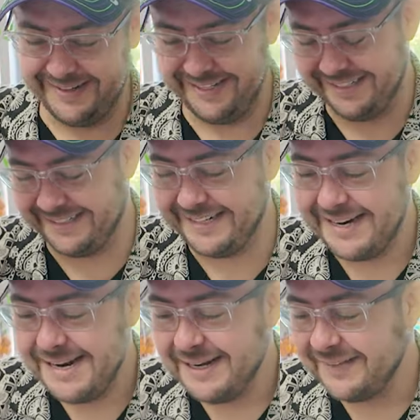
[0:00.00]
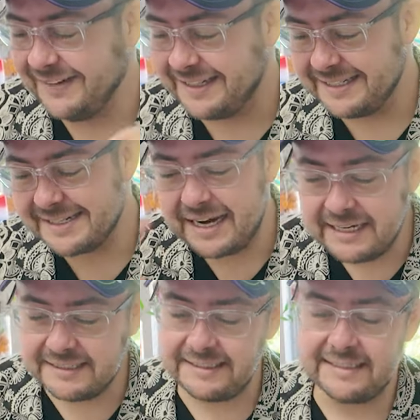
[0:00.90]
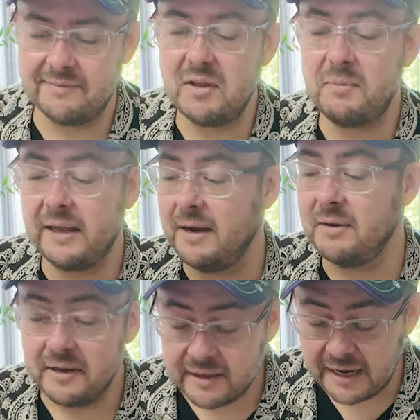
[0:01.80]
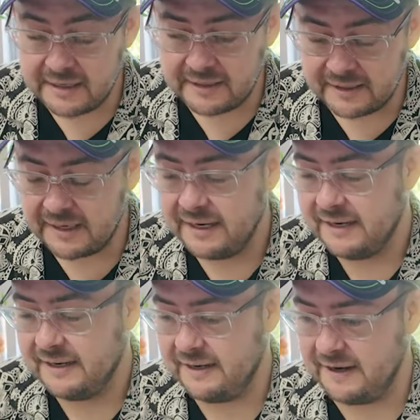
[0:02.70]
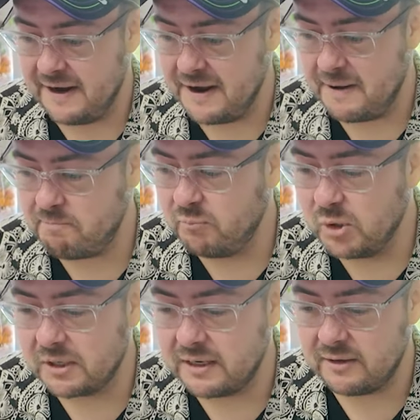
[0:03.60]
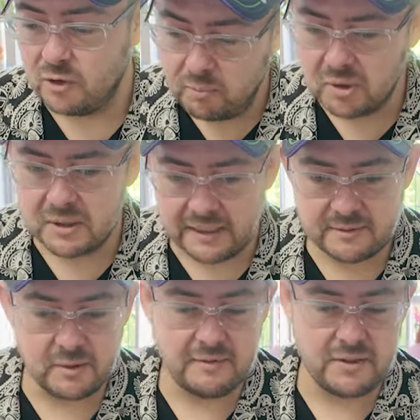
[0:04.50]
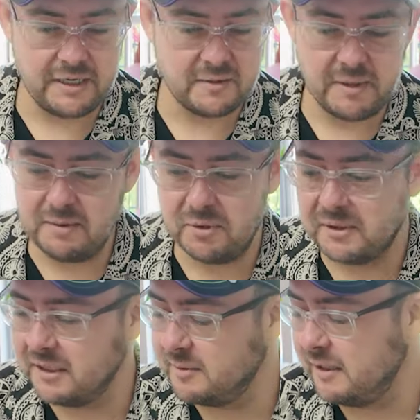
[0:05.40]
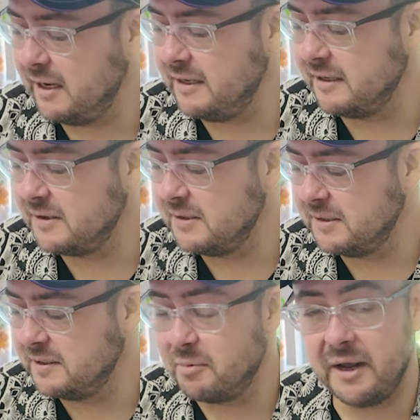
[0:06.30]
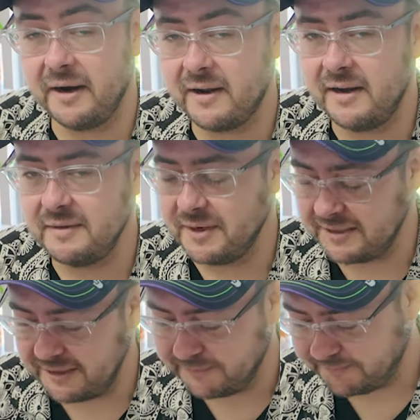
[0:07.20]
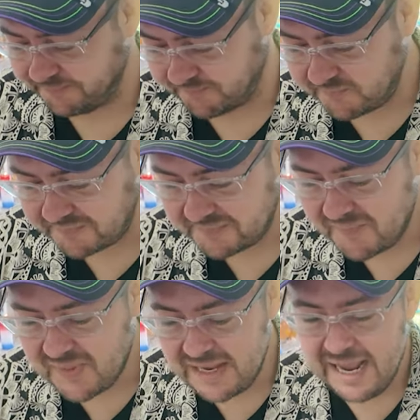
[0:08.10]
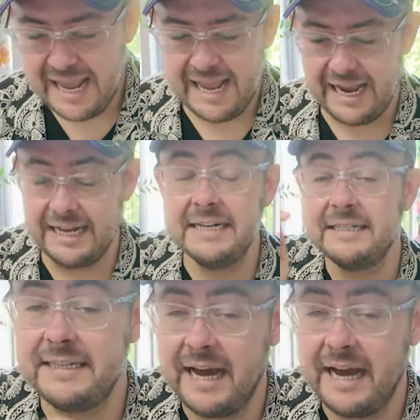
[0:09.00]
with this with this card system that became another Hadean uh, book or booklet, one of Jake's many booklets with Hadean called Cyprianic Cartomancy. And it's